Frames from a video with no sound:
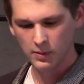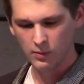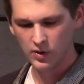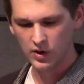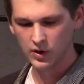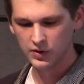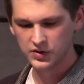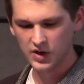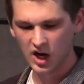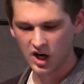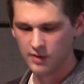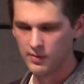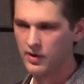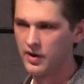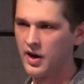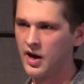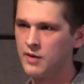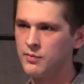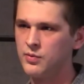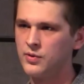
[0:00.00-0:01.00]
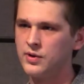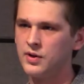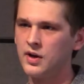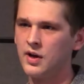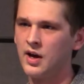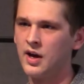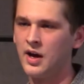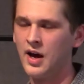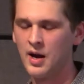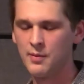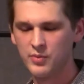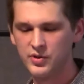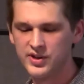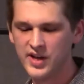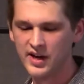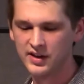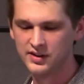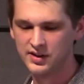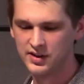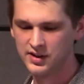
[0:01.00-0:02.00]
we don't talk about unpro uh,
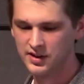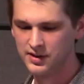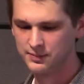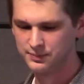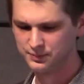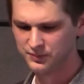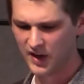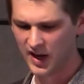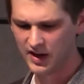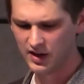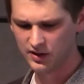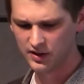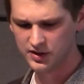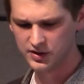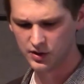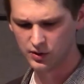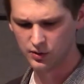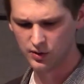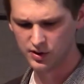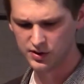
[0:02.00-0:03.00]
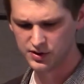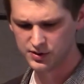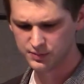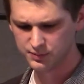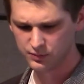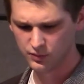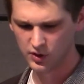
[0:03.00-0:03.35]
unprotected anal intercourse.